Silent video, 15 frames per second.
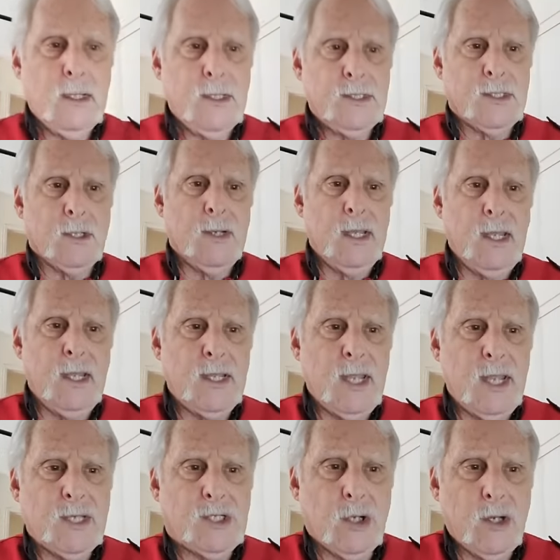So
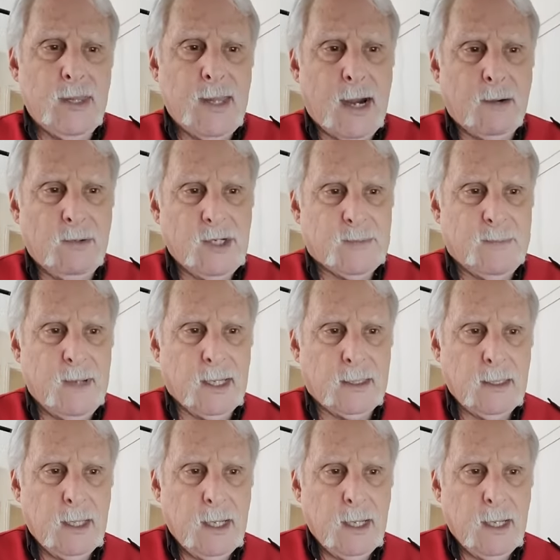it's good in that respect.